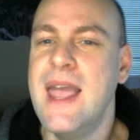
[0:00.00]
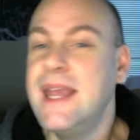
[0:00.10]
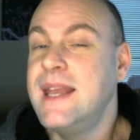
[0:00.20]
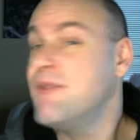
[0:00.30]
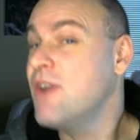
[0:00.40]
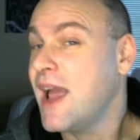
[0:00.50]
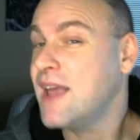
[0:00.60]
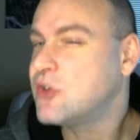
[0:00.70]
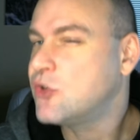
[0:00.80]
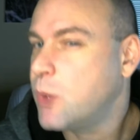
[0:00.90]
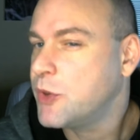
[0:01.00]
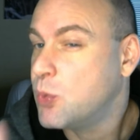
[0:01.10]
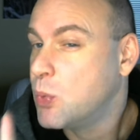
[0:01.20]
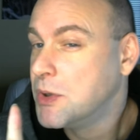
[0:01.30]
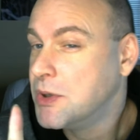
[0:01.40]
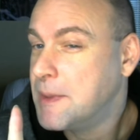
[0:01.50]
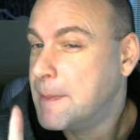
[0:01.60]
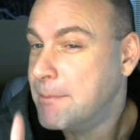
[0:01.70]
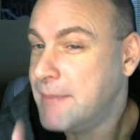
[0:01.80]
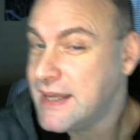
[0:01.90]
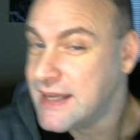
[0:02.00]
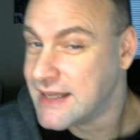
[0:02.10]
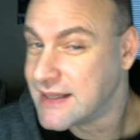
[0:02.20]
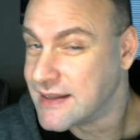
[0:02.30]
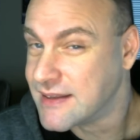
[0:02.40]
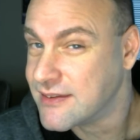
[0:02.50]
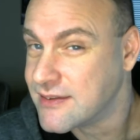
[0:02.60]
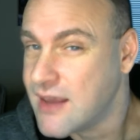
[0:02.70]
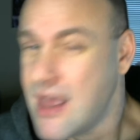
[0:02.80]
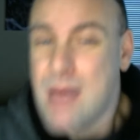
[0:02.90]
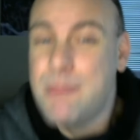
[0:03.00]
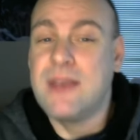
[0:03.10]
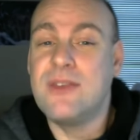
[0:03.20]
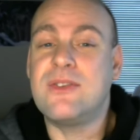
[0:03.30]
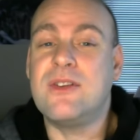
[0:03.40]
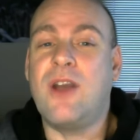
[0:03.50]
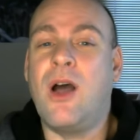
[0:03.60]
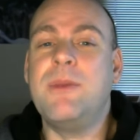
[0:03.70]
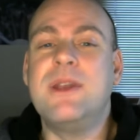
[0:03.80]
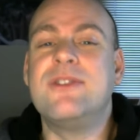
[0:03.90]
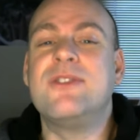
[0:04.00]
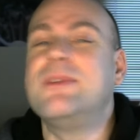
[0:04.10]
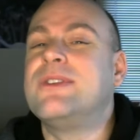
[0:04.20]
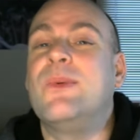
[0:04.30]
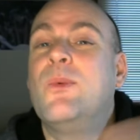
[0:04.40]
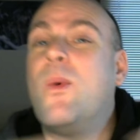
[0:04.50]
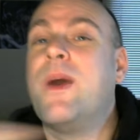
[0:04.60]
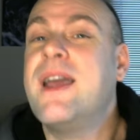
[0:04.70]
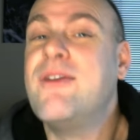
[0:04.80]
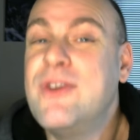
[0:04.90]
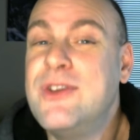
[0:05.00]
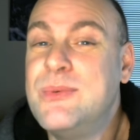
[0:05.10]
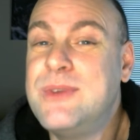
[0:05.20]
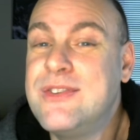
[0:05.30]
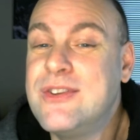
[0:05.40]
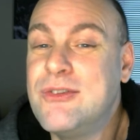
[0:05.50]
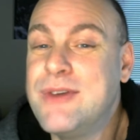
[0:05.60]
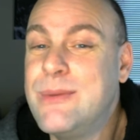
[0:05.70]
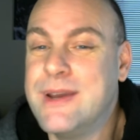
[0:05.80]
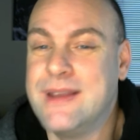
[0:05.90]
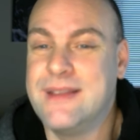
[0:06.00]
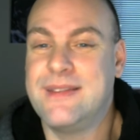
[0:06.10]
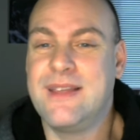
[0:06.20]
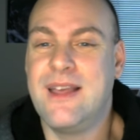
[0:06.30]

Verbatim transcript: he never asks what the word means, because communism is whatever you disagree with